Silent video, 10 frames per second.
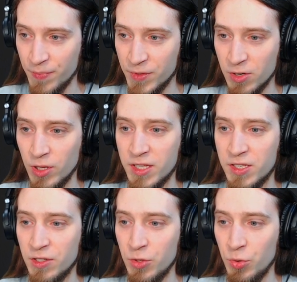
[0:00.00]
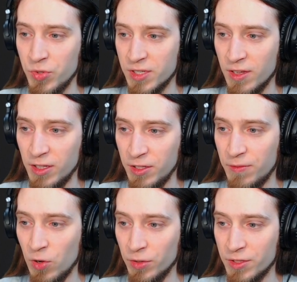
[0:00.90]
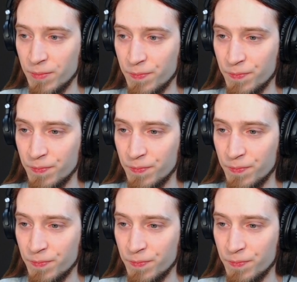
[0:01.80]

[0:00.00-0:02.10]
So let's use the default.